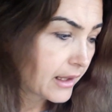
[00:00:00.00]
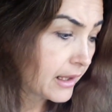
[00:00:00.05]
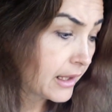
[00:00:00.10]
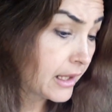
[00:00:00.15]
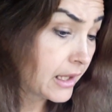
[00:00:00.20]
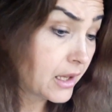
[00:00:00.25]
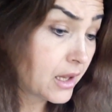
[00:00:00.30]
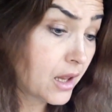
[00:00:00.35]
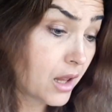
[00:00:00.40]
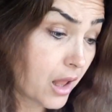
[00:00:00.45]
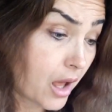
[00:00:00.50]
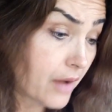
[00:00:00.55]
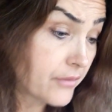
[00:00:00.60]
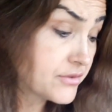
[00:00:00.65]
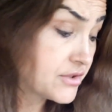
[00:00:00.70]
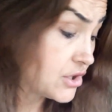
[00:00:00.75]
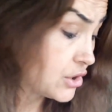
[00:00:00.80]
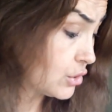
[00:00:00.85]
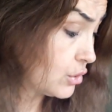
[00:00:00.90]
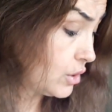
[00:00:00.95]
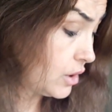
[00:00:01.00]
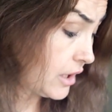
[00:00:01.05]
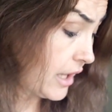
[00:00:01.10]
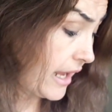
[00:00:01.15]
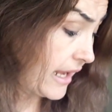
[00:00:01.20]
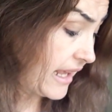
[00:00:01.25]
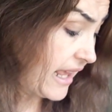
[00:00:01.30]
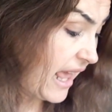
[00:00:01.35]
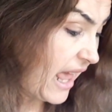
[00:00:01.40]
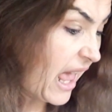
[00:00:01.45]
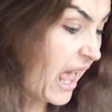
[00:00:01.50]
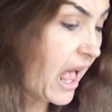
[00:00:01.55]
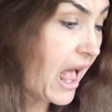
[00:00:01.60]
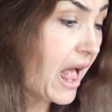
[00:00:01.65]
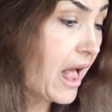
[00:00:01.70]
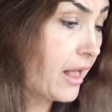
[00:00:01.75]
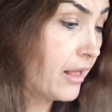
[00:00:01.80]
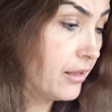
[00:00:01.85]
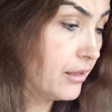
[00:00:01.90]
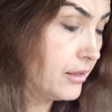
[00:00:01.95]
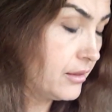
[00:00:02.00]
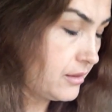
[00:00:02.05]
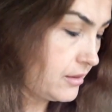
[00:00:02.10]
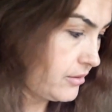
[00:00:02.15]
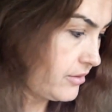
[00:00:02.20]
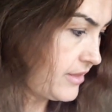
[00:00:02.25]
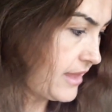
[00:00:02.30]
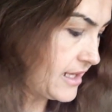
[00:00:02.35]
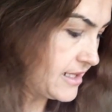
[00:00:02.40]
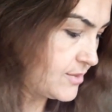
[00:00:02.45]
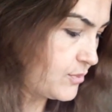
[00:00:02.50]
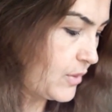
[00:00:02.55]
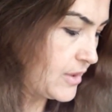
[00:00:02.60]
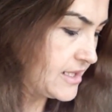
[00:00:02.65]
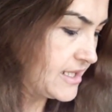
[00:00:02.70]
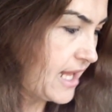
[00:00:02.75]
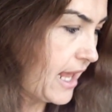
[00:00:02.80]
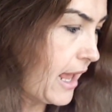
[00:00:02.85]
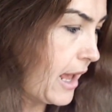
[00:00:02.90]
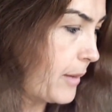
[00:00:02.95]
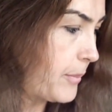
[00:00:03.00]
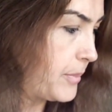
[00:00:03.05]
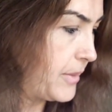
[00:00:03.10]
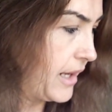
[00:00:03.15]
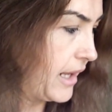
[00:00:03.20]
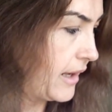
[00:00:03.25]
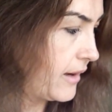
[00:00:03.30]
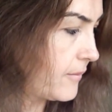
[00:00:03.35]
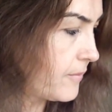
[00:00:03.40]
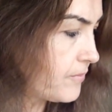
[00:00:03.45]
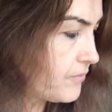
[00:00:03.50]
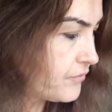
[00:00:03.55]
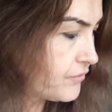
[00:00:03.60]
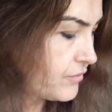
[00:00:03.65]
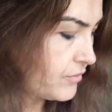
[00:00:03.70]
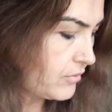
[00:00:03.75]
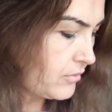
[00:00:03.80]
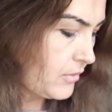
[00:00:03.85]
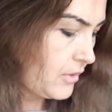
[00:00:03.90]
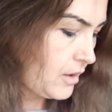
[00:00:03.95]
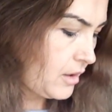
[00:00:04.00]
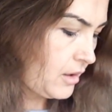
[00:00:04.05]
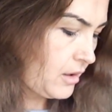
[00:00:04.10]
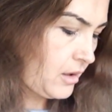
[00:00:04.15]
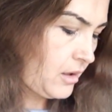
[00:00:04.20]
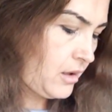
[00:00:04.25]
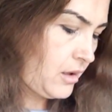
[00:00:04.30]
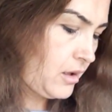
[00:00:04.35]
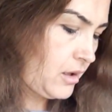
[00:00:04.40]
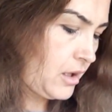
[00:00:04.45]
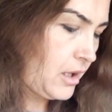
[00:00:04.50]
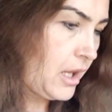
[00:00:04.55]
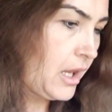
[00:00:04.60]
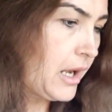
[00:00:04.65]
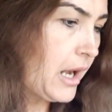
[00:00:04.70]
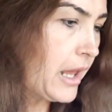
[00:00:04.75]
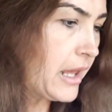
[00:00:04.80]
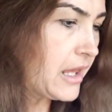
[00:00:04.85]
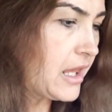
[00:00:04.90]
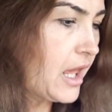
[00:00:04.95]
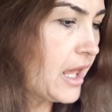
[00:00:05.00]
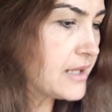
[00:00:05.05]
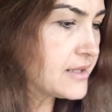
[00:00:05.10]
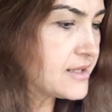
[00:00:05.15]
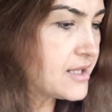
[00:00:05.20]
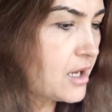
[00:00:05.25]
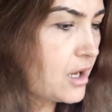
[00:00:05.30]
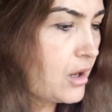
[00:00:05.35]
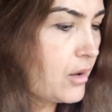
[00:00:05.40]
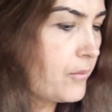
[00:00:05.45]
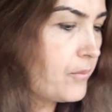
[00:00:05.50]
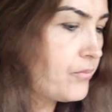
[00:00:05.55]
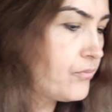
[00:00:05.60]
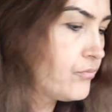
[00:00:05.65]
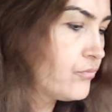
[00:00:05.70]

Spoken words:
he loves you like hell. That's what's happening. Can I get a